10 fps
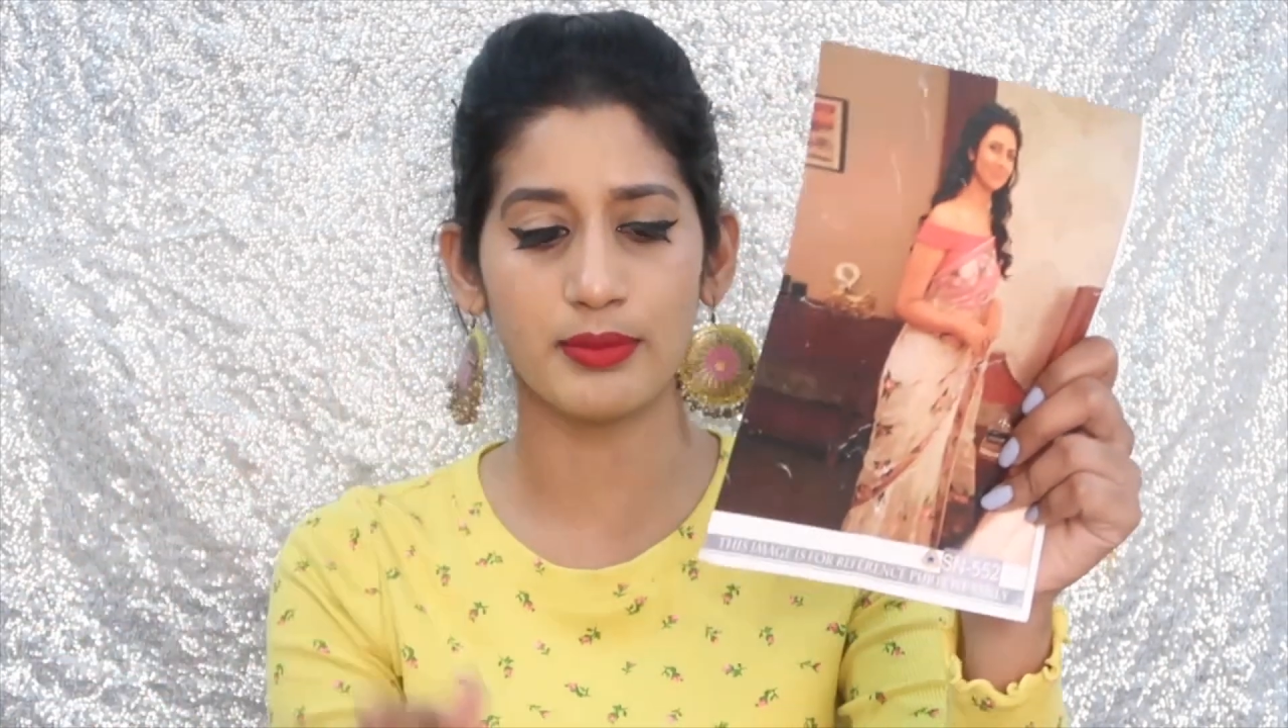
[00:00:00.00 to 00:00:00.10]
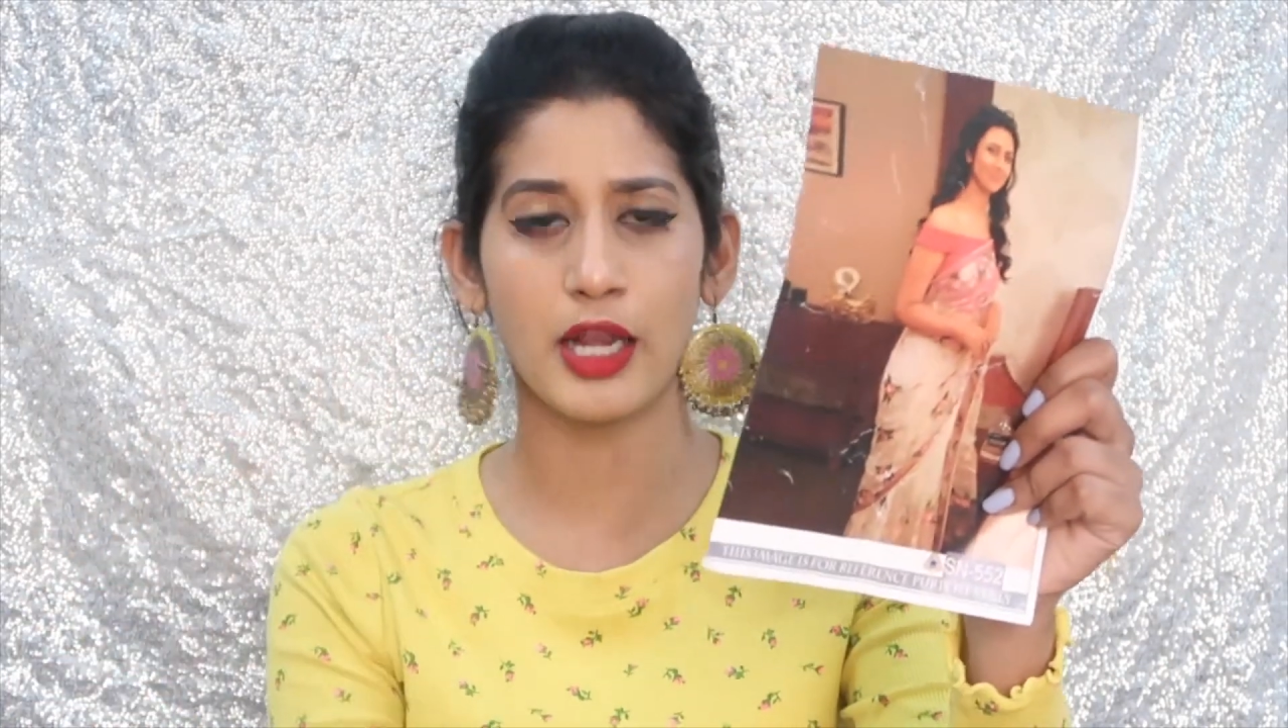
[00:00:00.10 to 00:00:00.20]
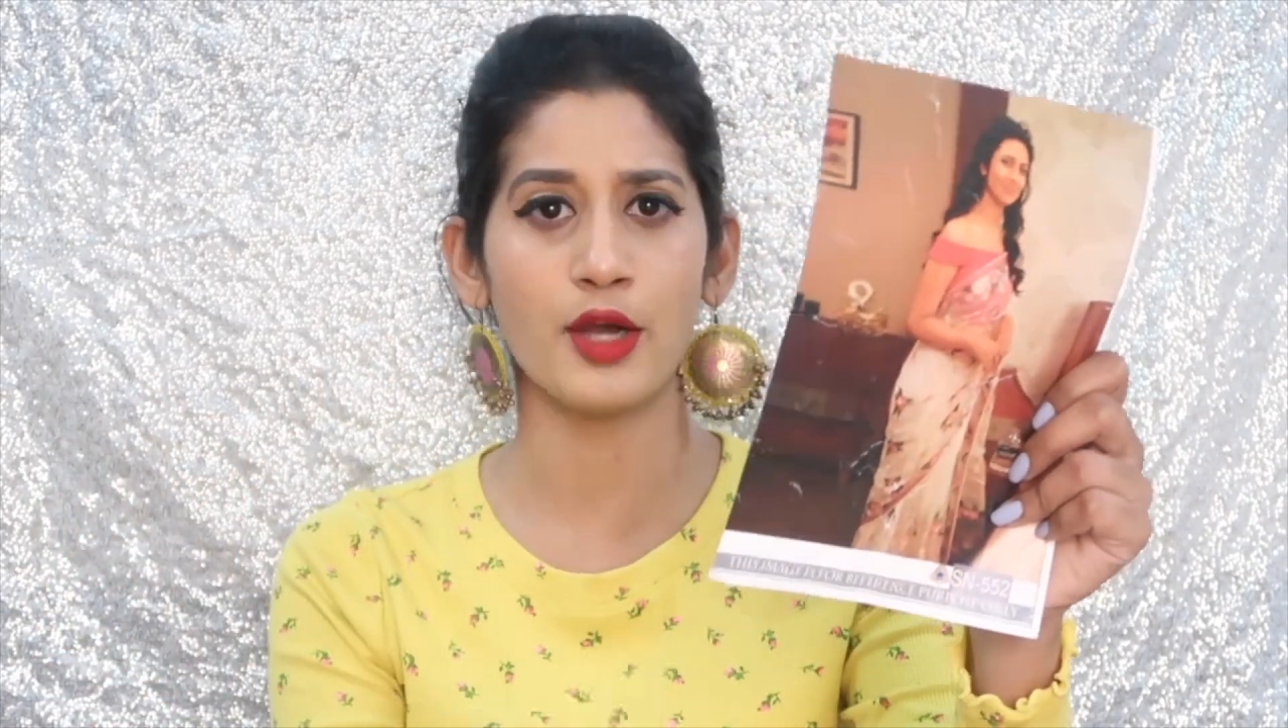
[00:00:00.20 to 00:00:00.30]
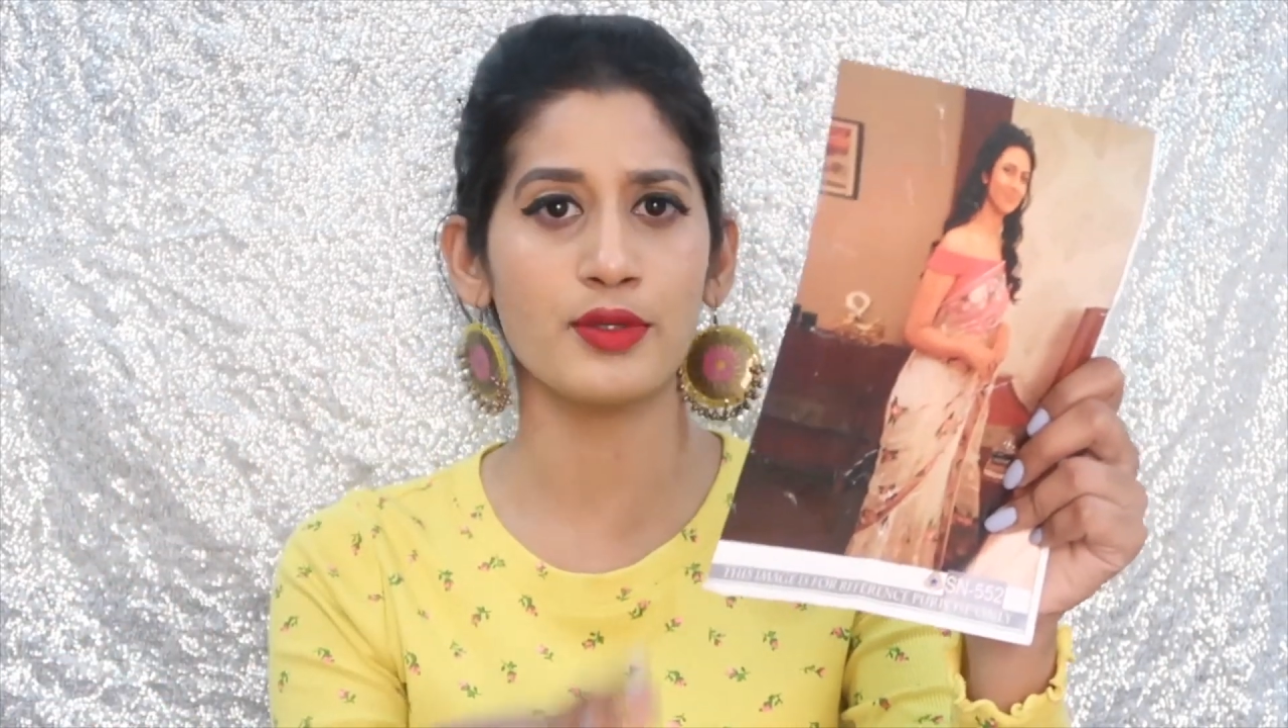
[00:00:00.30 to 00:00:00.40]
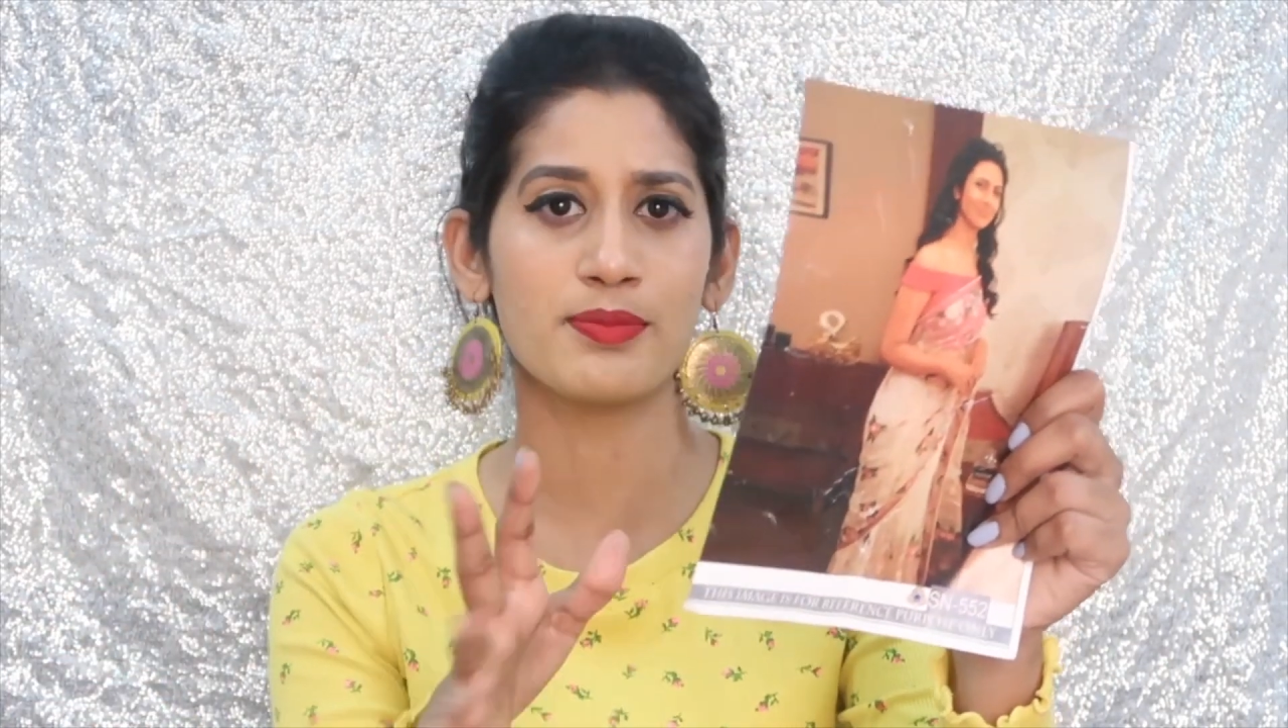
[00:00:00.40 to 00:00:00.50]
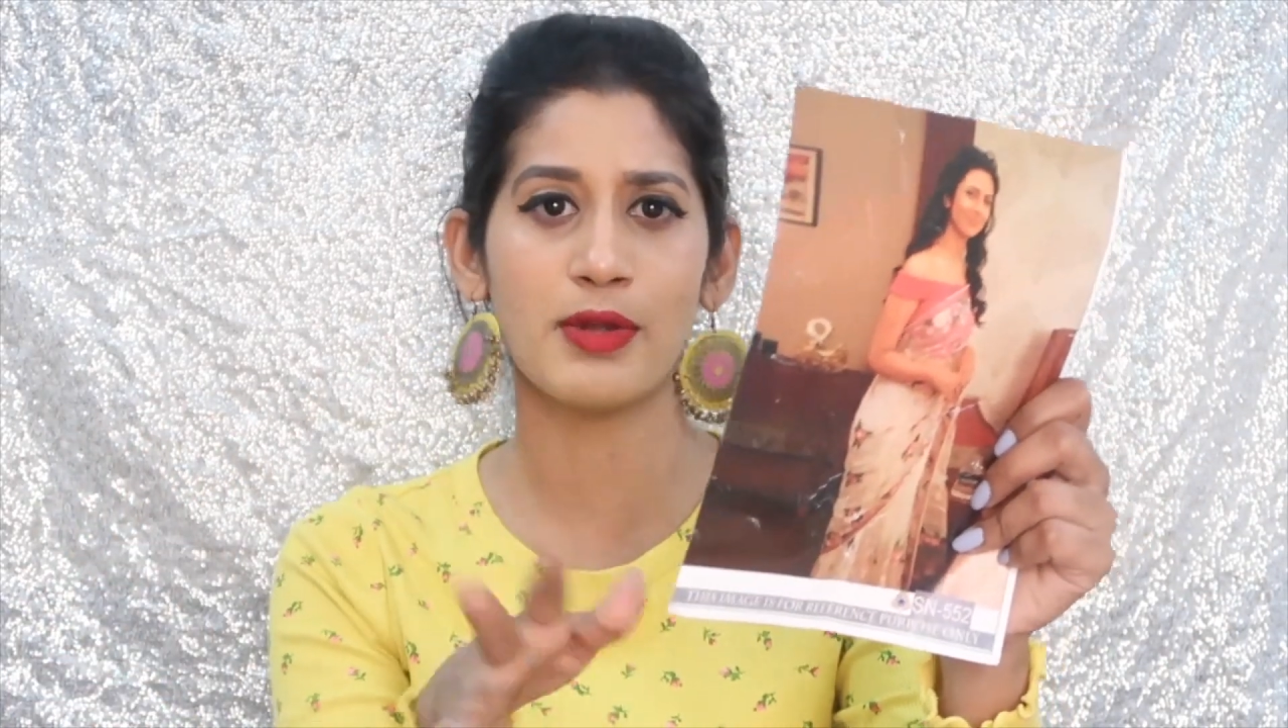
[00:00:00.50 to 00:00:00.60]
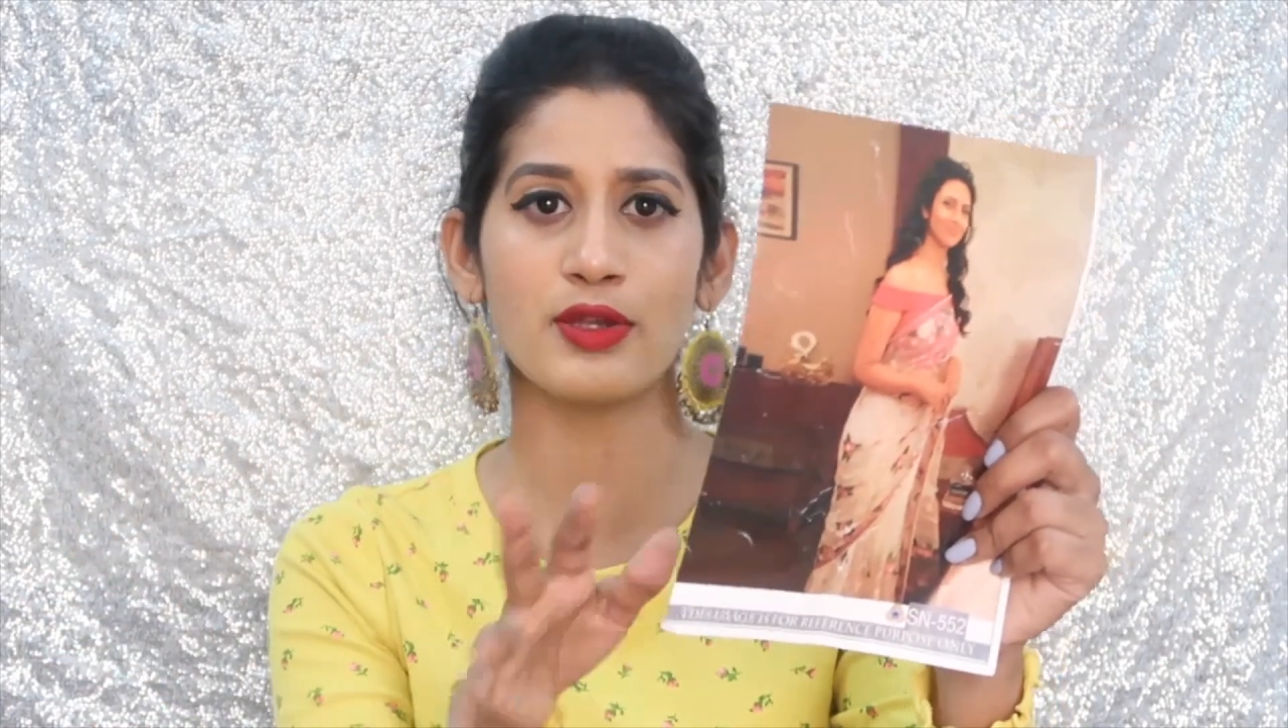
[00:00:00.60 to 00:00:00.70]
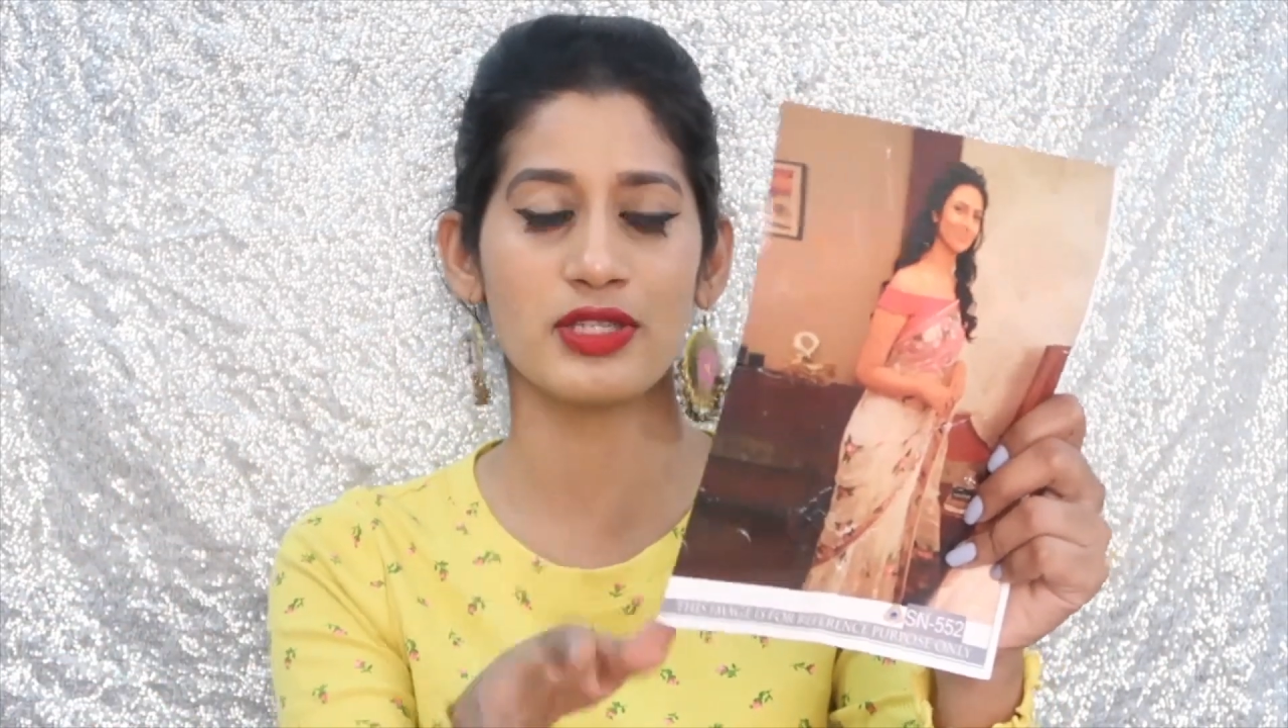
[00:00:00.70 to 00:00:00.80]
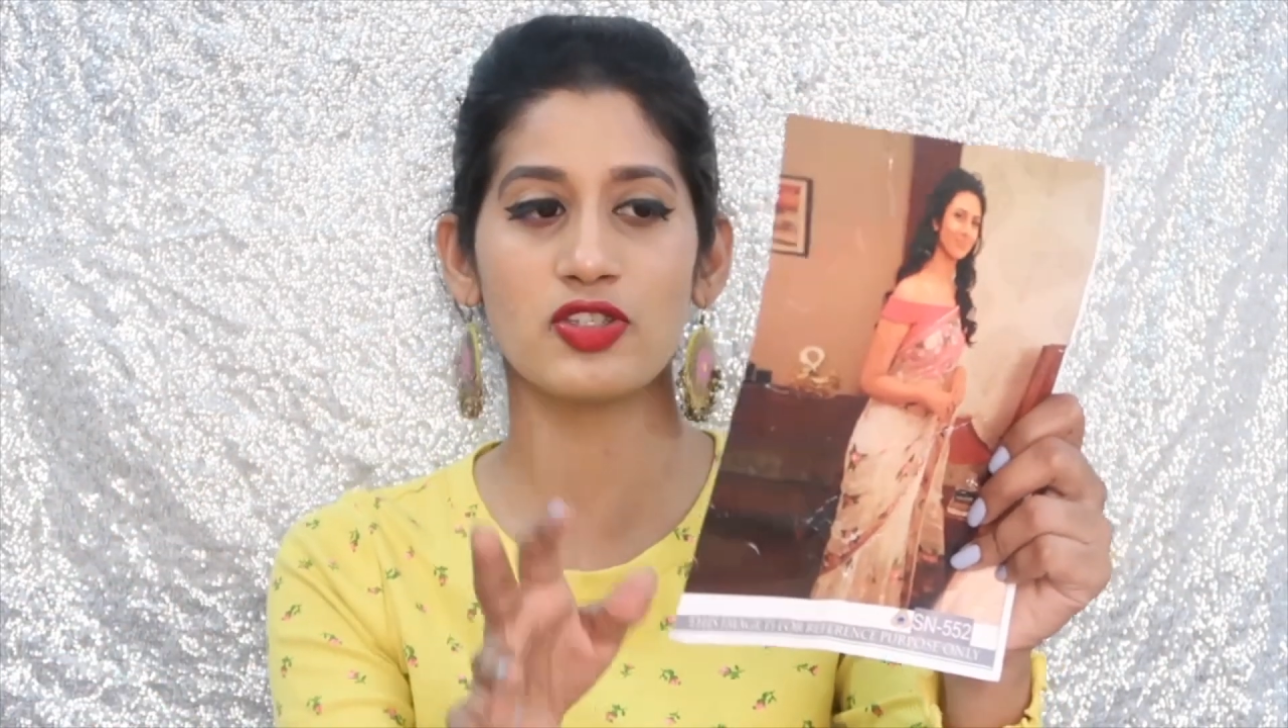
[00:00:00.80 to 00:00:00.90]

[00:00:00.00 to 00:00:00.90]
blouse. Blouse